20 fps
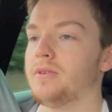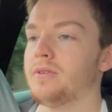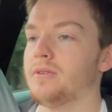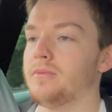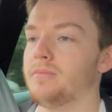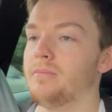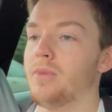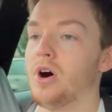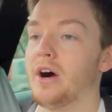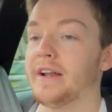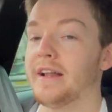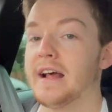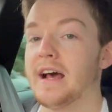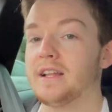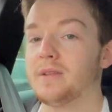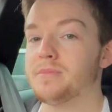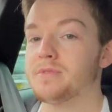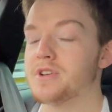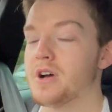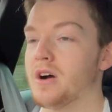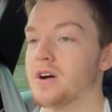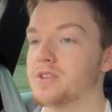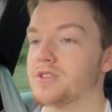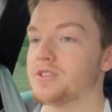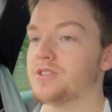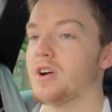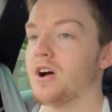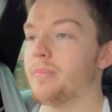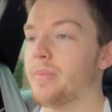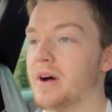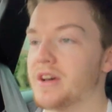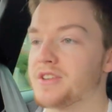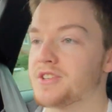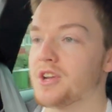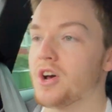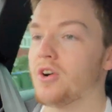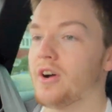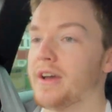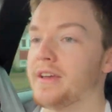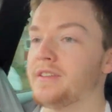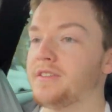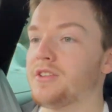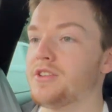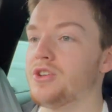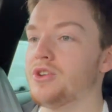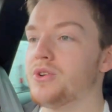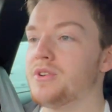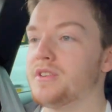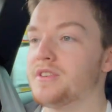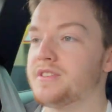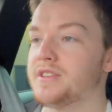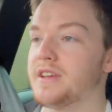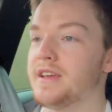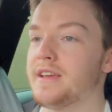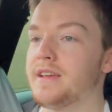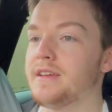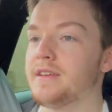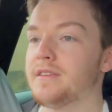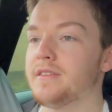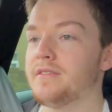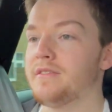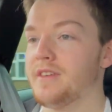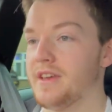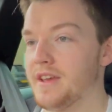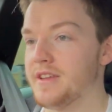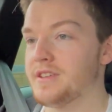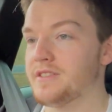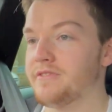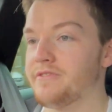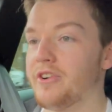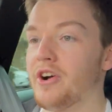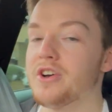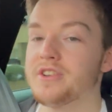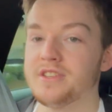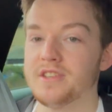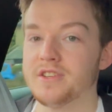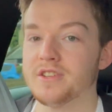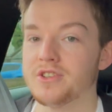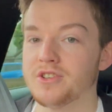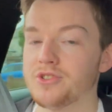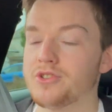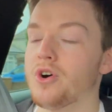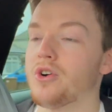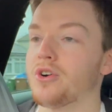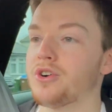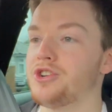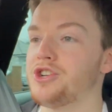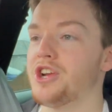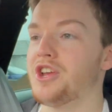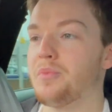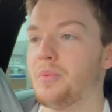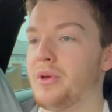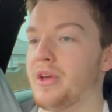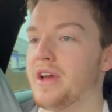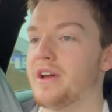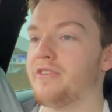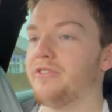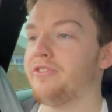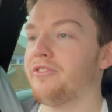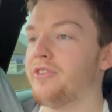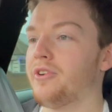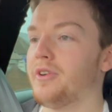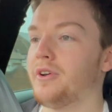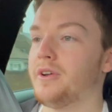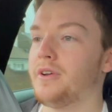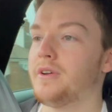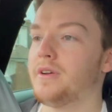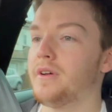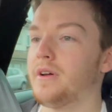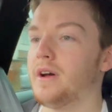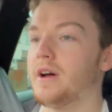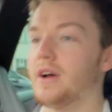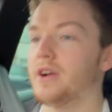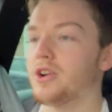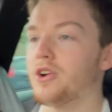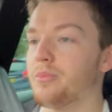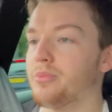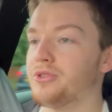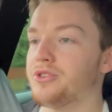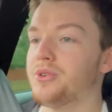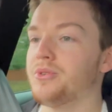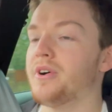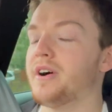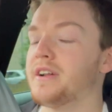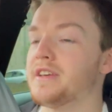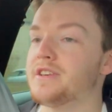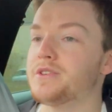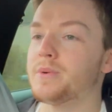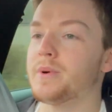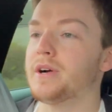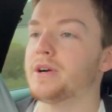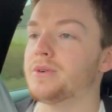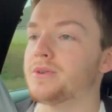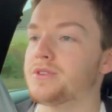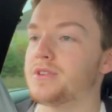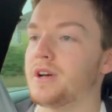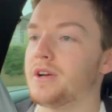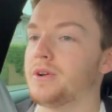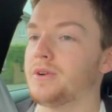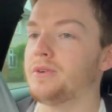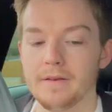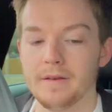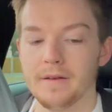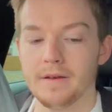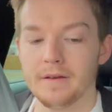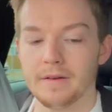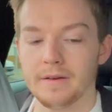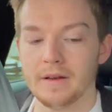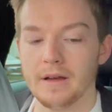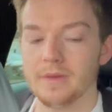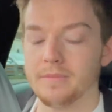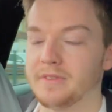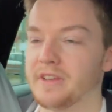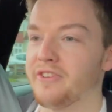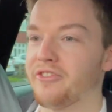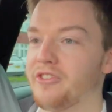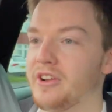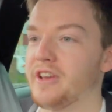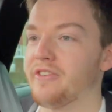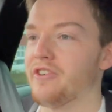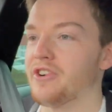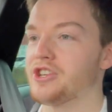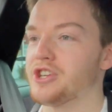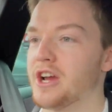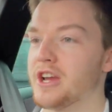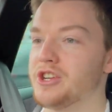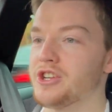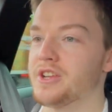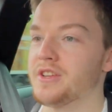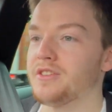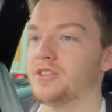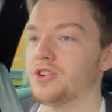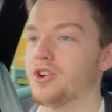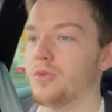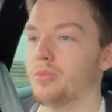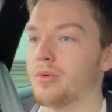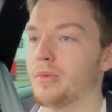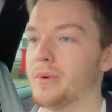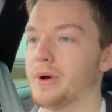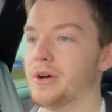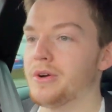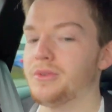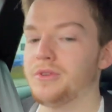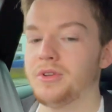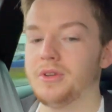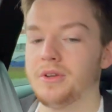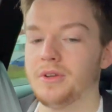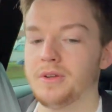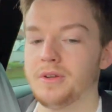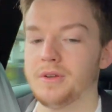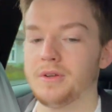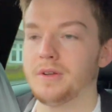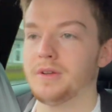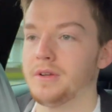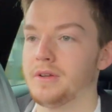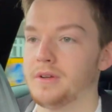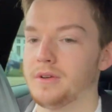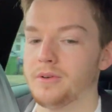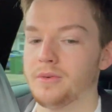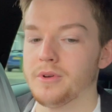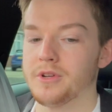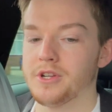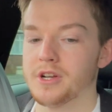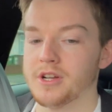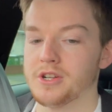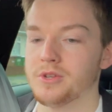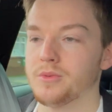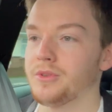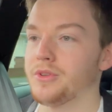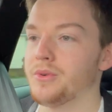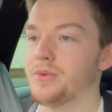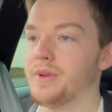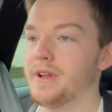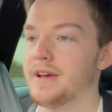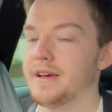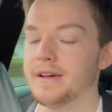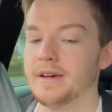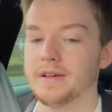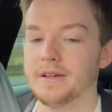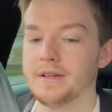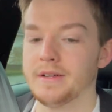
mine and Adam's cars side by side, so that you can see this versus a stock GPF Cupra 290 as well. So definitely if I change it into Cupra mode, which I shall do now,